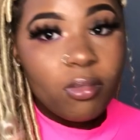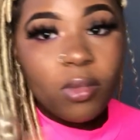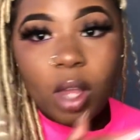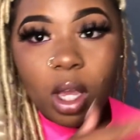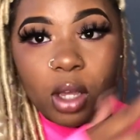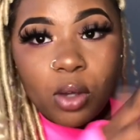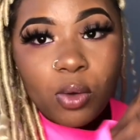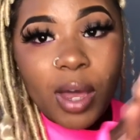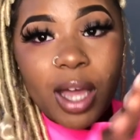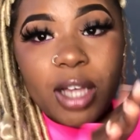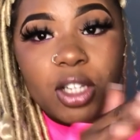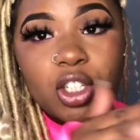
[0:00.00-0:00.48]

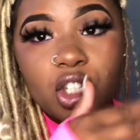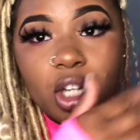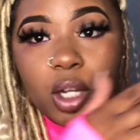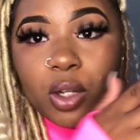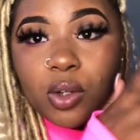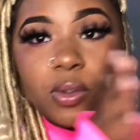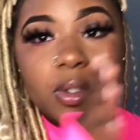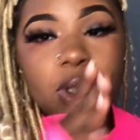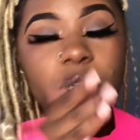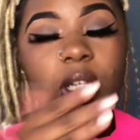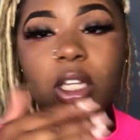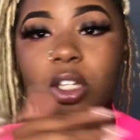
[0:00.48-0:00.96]
You got
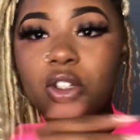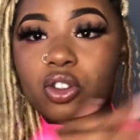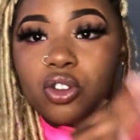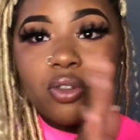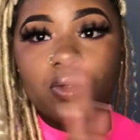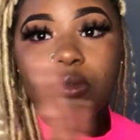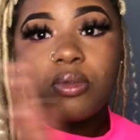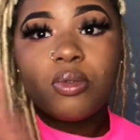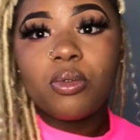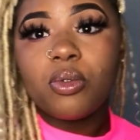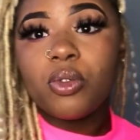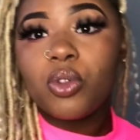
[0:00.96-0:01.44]
shuttles to get
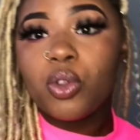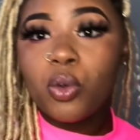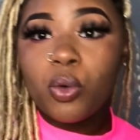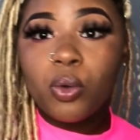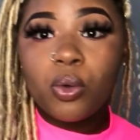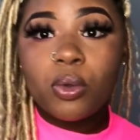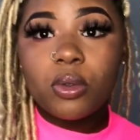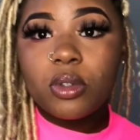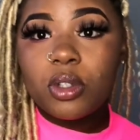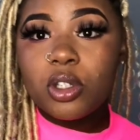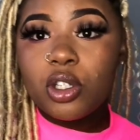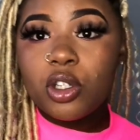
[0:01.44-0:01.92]
you
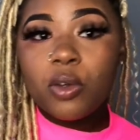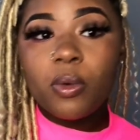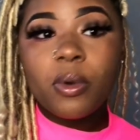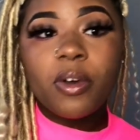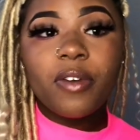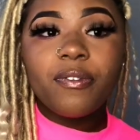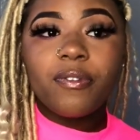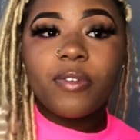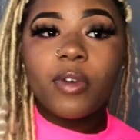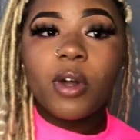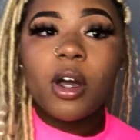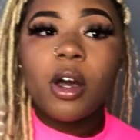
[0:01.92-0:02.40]
through to and
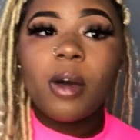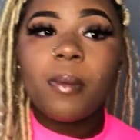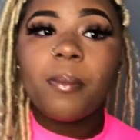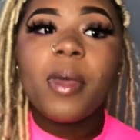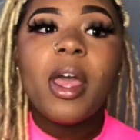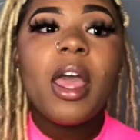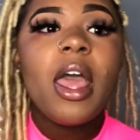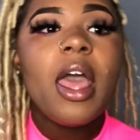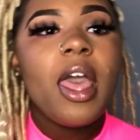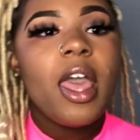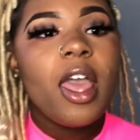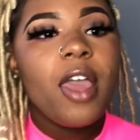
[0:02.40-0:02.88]
from.
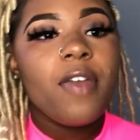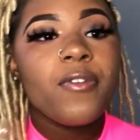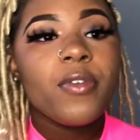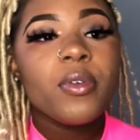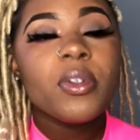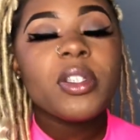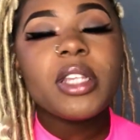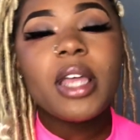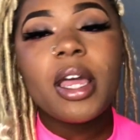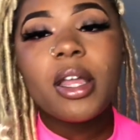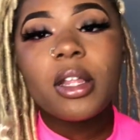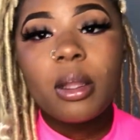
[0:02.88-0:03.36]
If you're
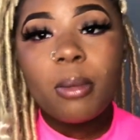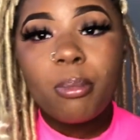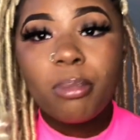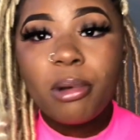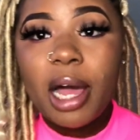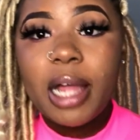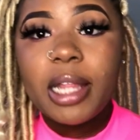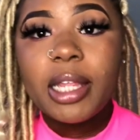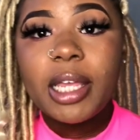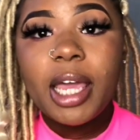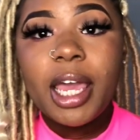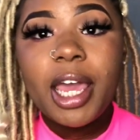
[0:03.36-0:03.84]
staying in
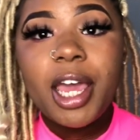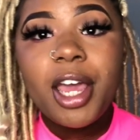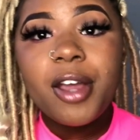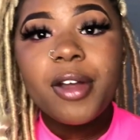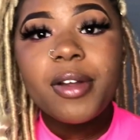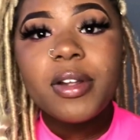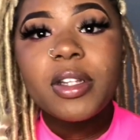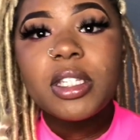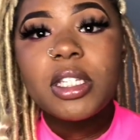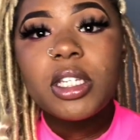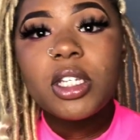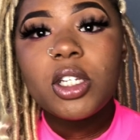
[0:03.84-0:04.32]
Brawley
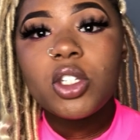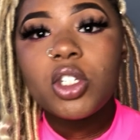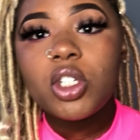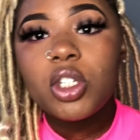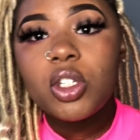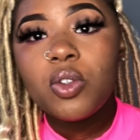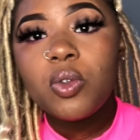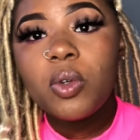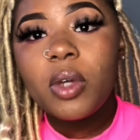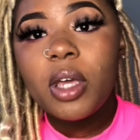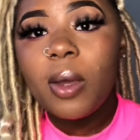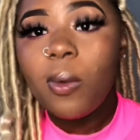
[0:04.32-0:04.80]
Heritage,
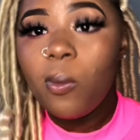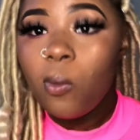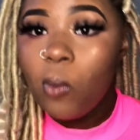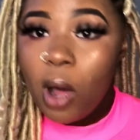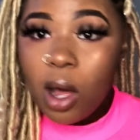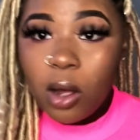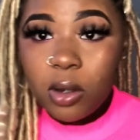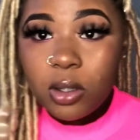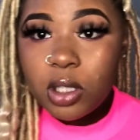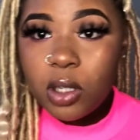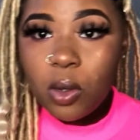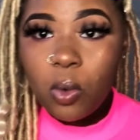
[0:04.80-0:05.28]
you can
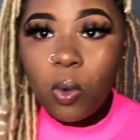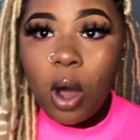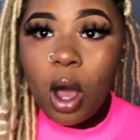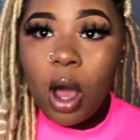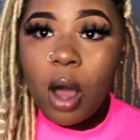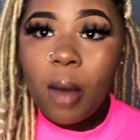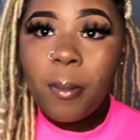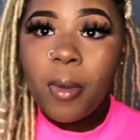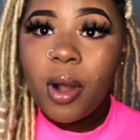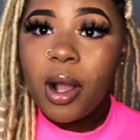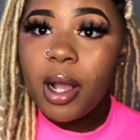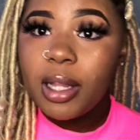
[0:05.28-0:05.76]
walk to
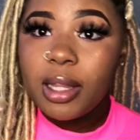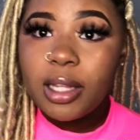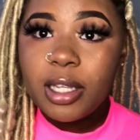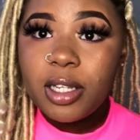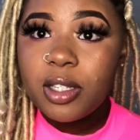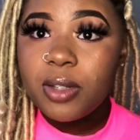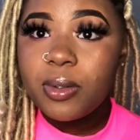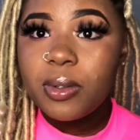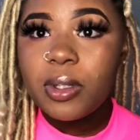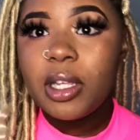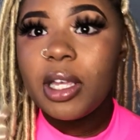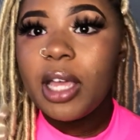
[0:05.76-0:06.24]
Walmart.
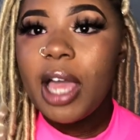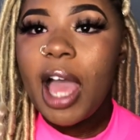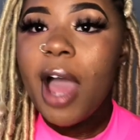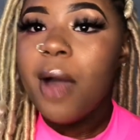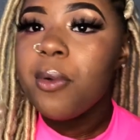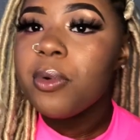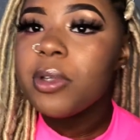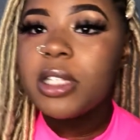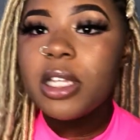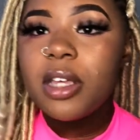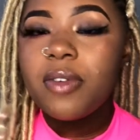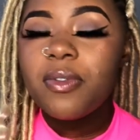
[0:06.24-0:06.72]
Literally, I
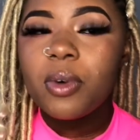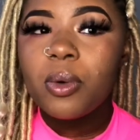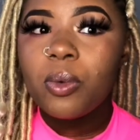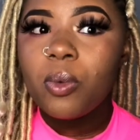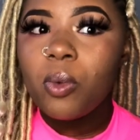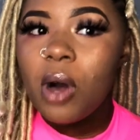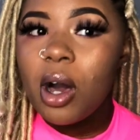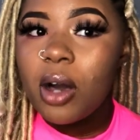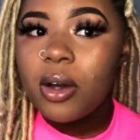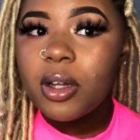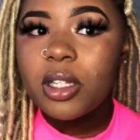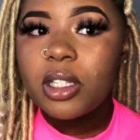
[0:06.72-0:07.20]
was even
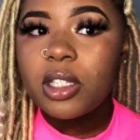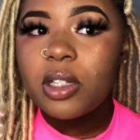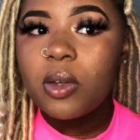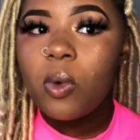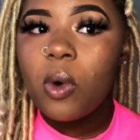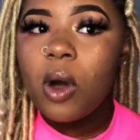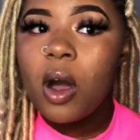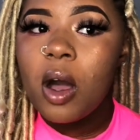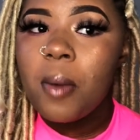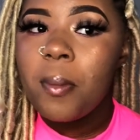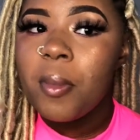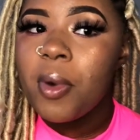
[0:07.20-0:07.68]
walking to
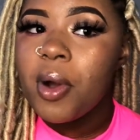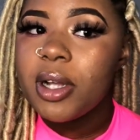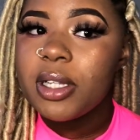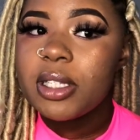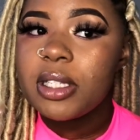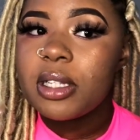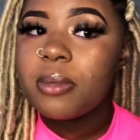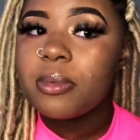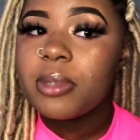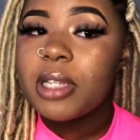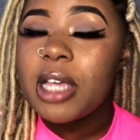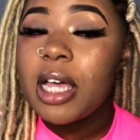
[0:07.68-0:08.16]
Walmart
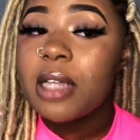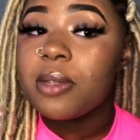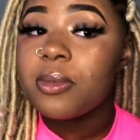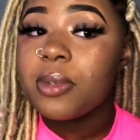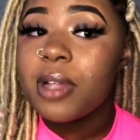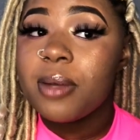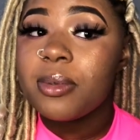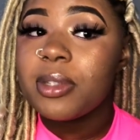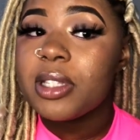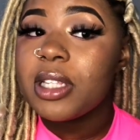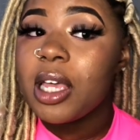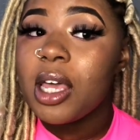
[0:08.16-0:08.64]
sometimes when I
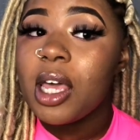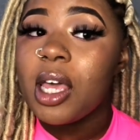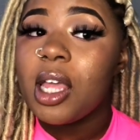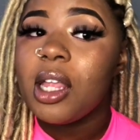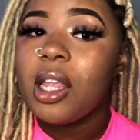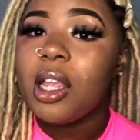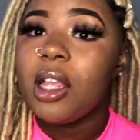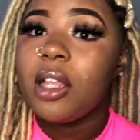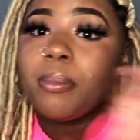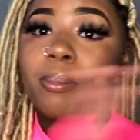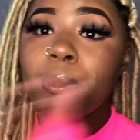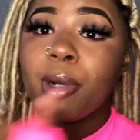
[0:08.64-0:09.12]
was staying
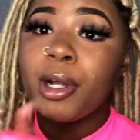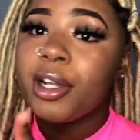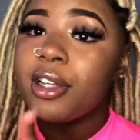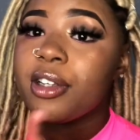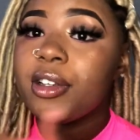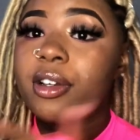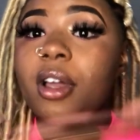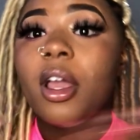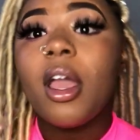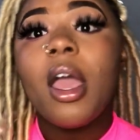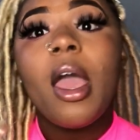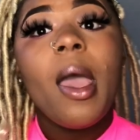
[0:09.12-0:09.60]
in
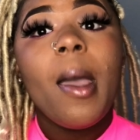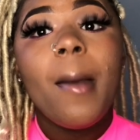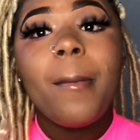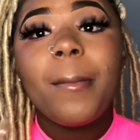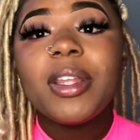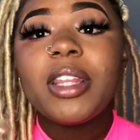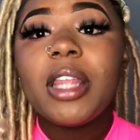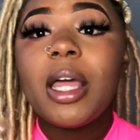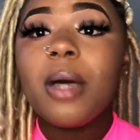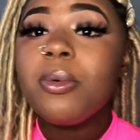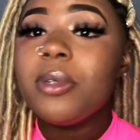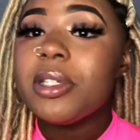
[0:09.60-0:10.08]
Myrner.
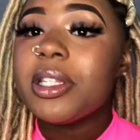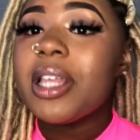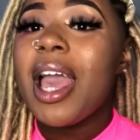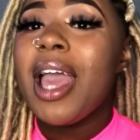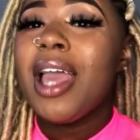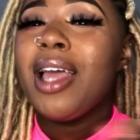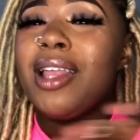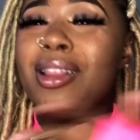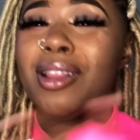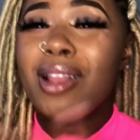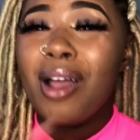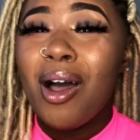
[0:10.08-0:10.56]
But that was
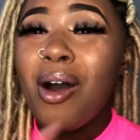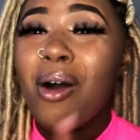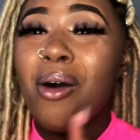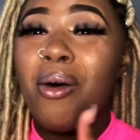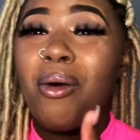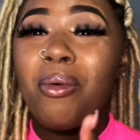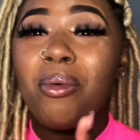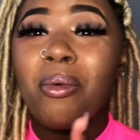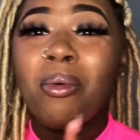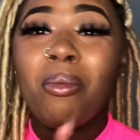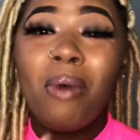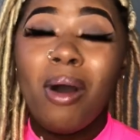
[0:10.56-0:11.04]
a
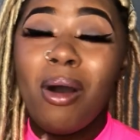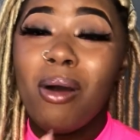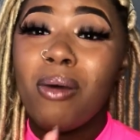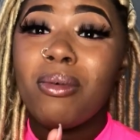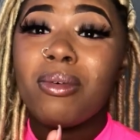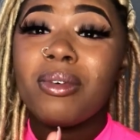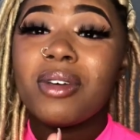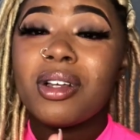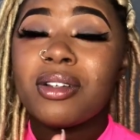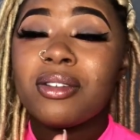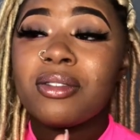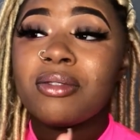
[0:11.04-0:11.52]
long
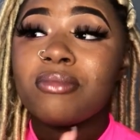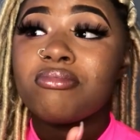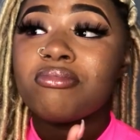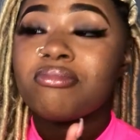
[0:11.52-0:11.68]
walk.